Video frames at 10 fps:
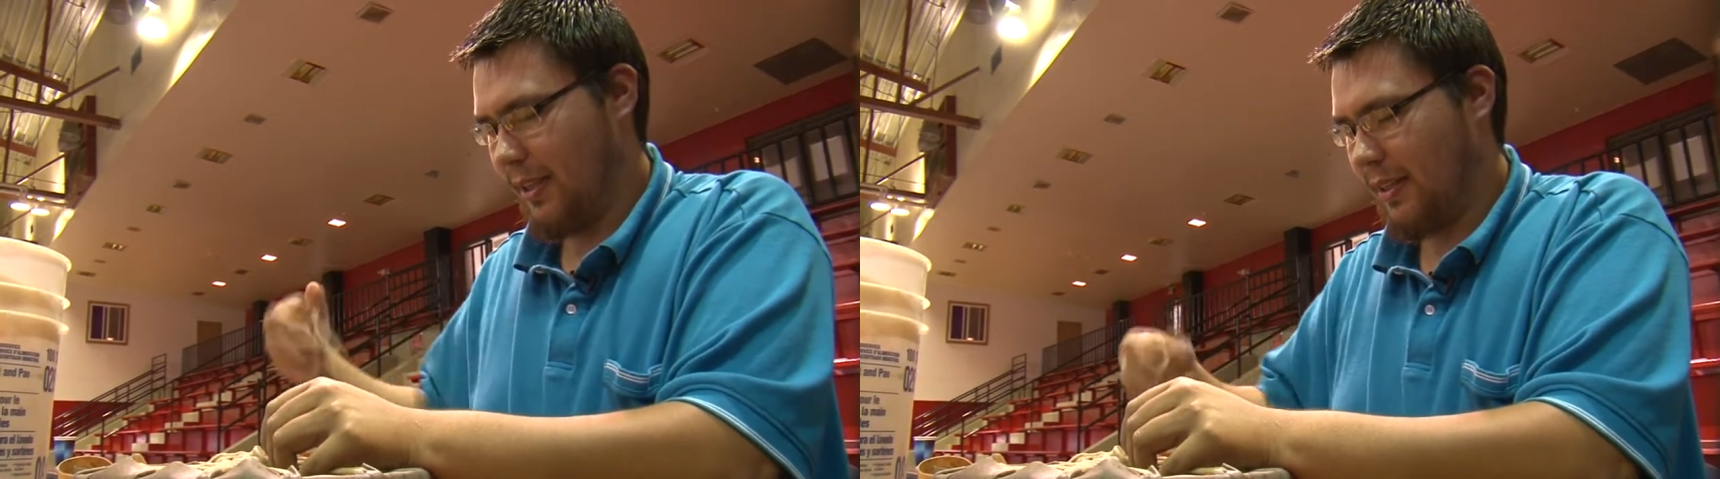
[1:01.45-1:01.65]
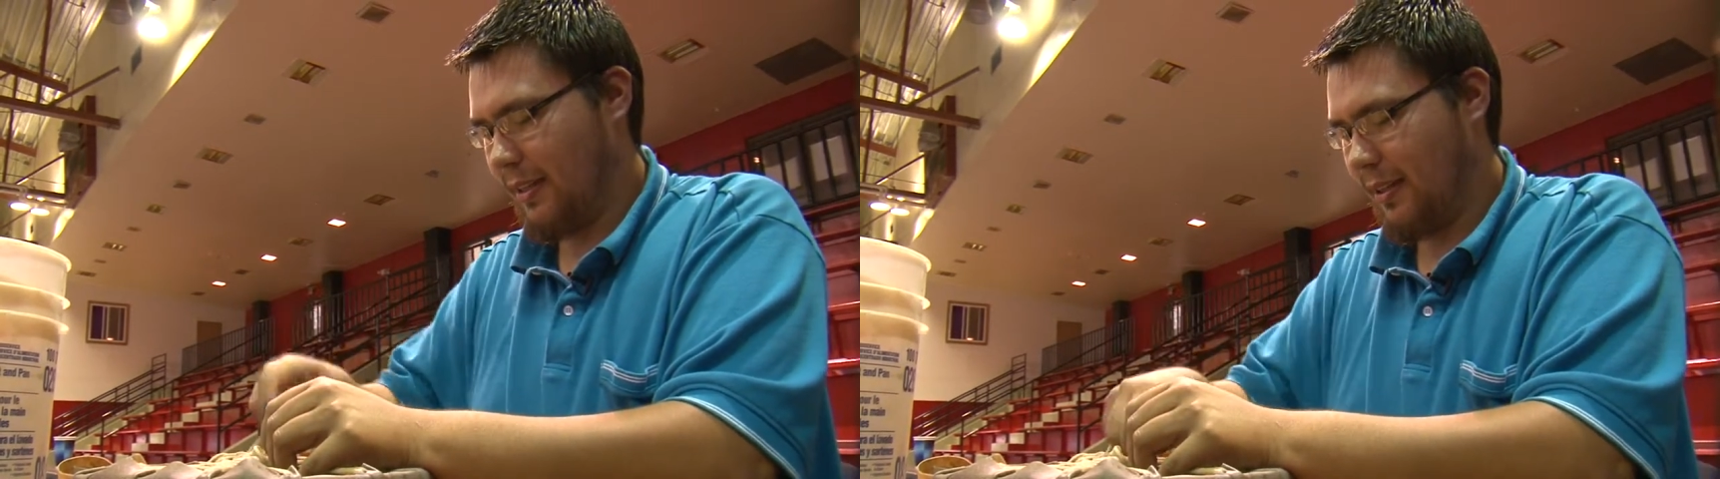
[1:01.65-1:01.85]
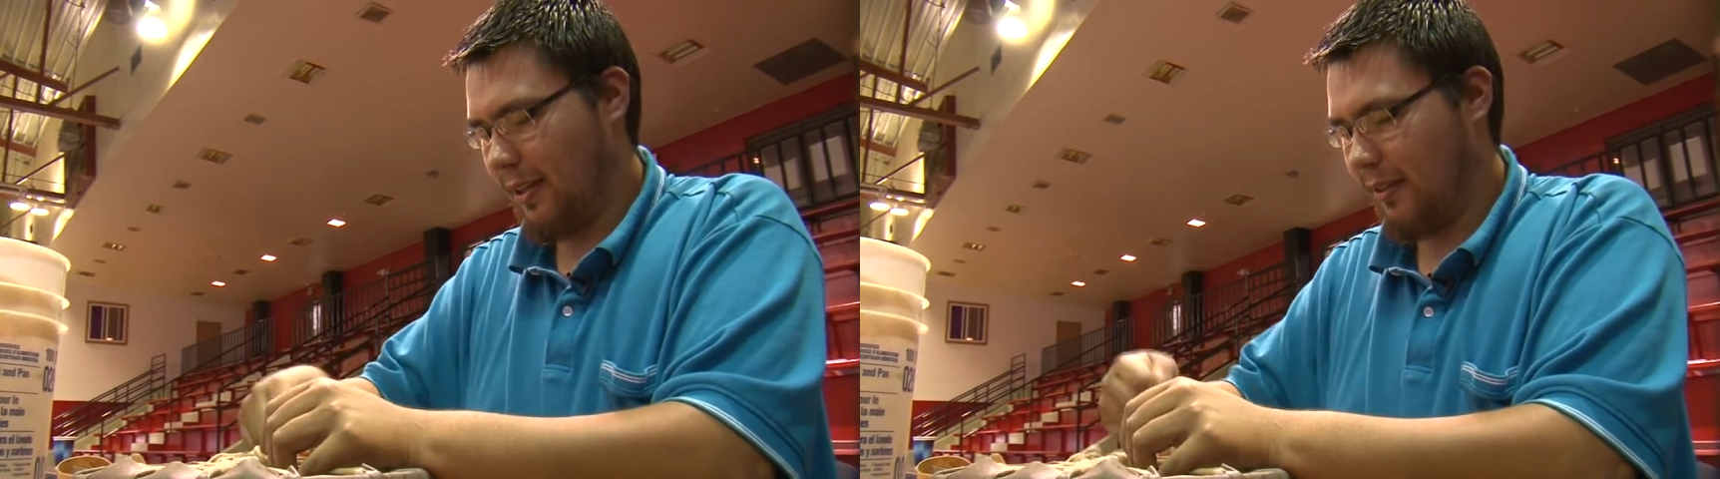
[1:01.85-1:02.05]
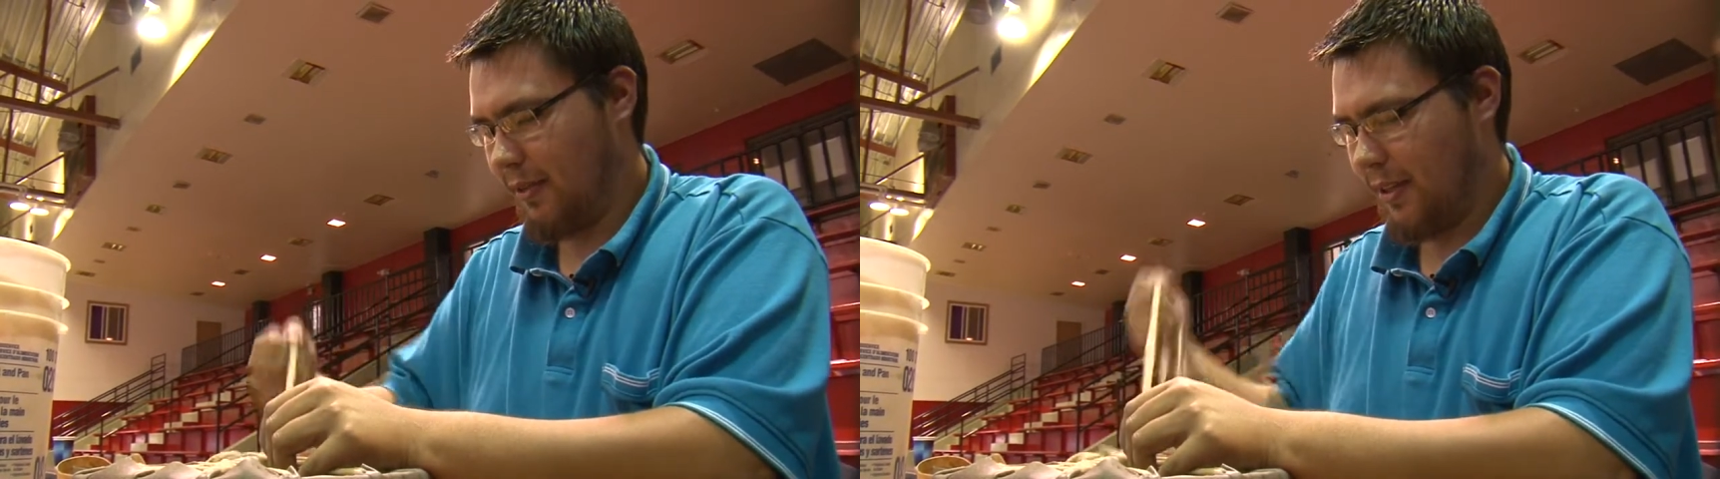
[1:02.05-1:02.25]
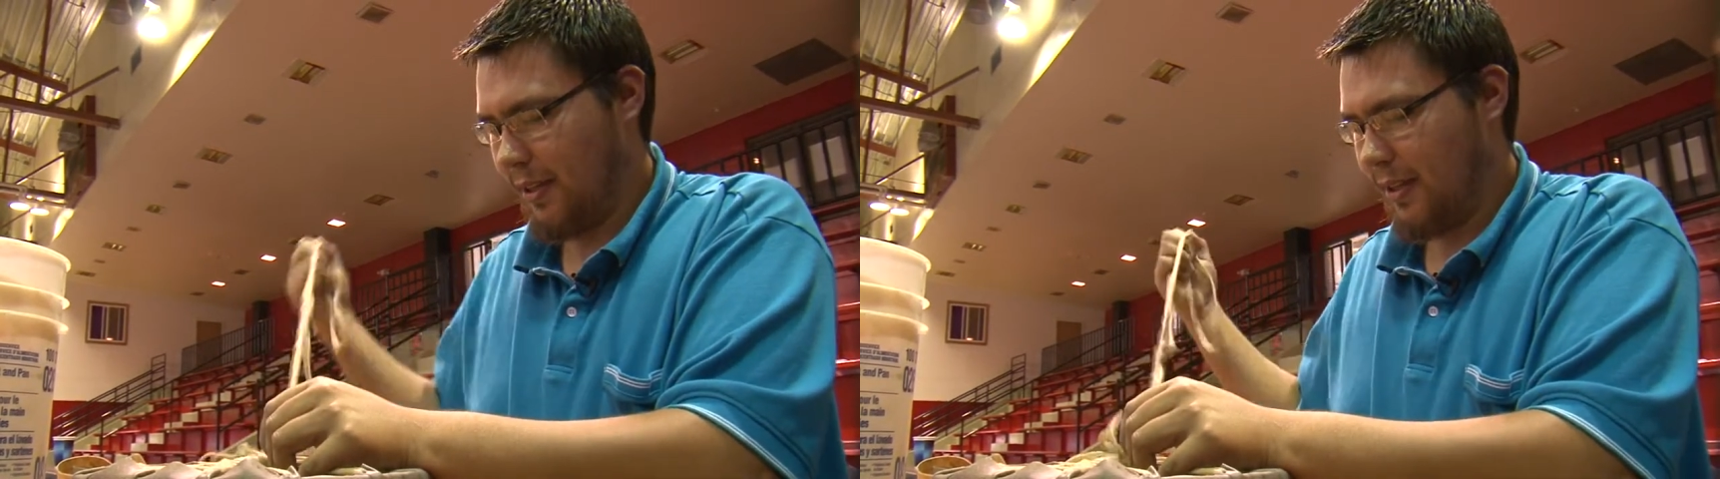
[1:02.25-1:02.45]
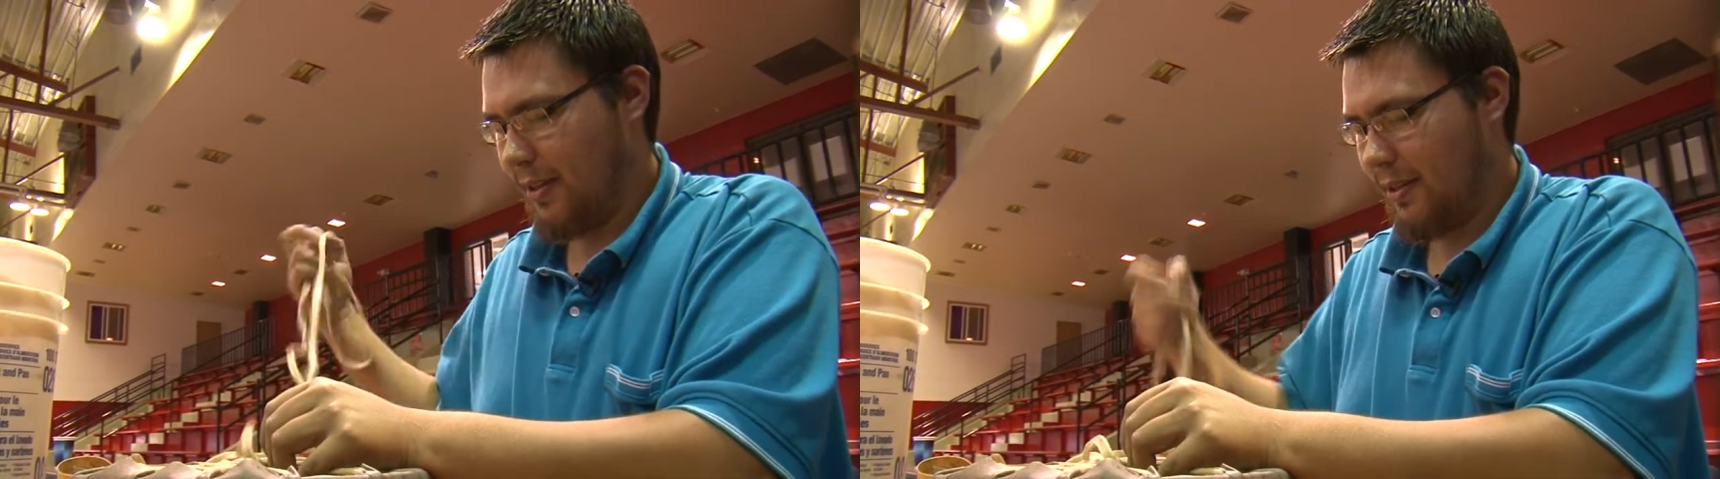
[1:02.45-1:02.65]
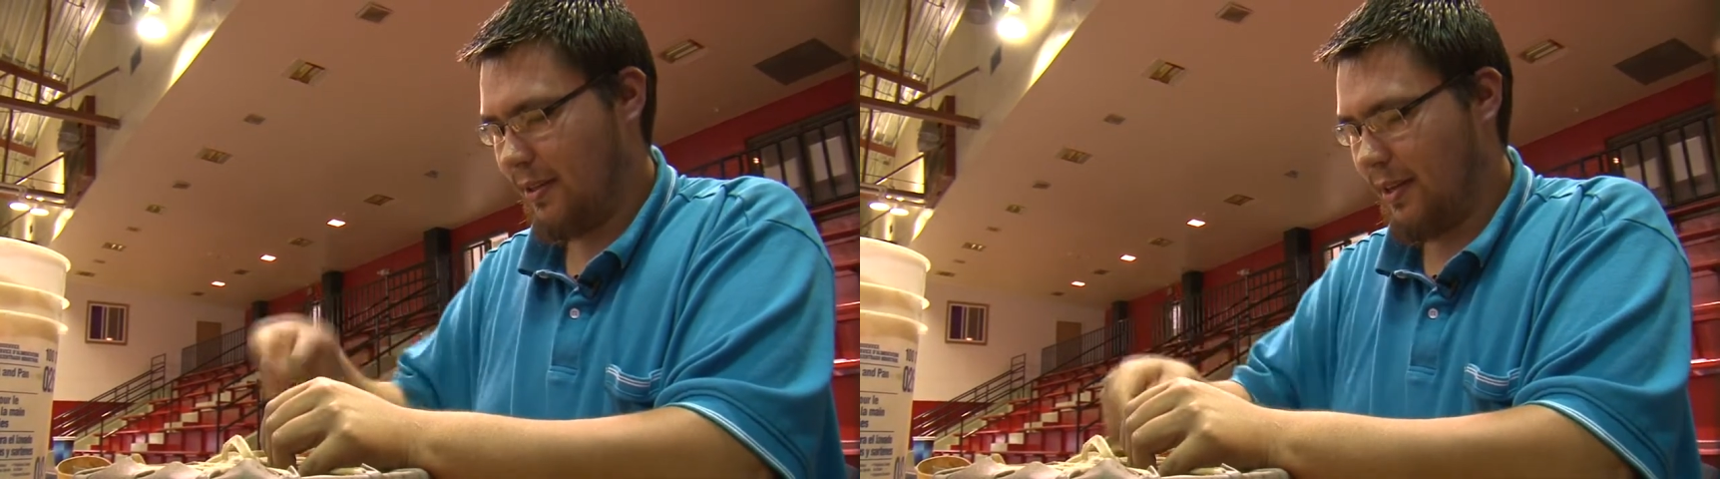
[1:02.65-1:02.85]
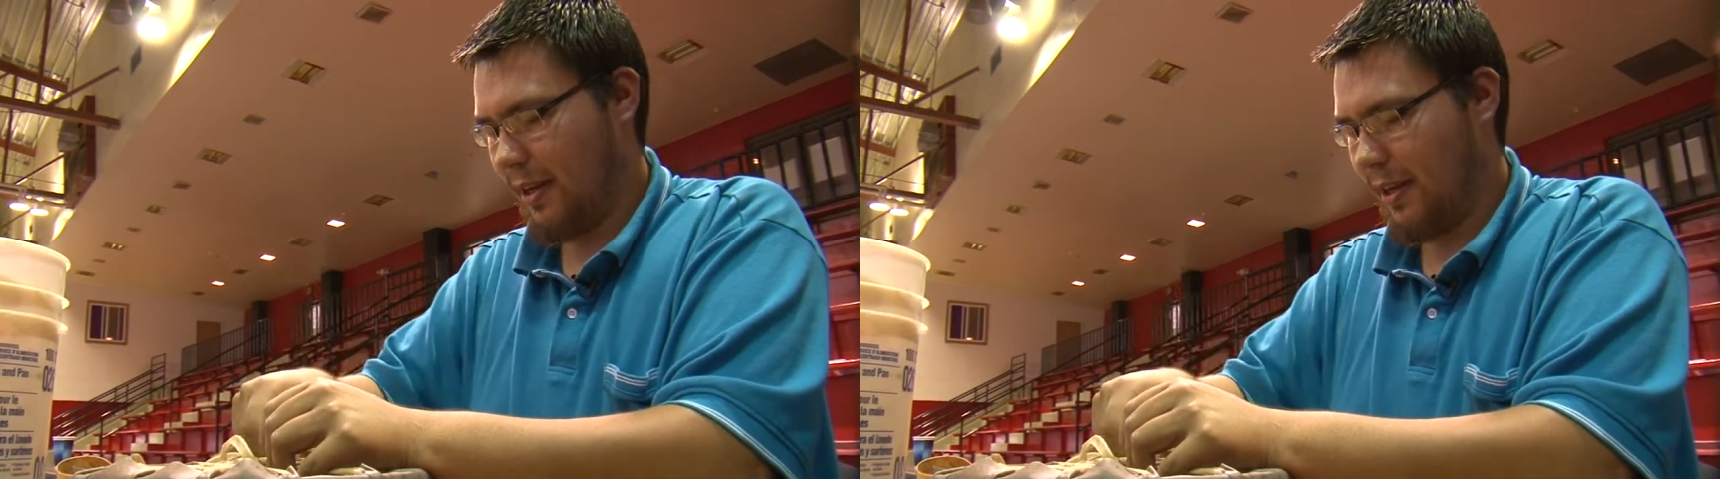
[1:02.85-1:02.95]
gets off the the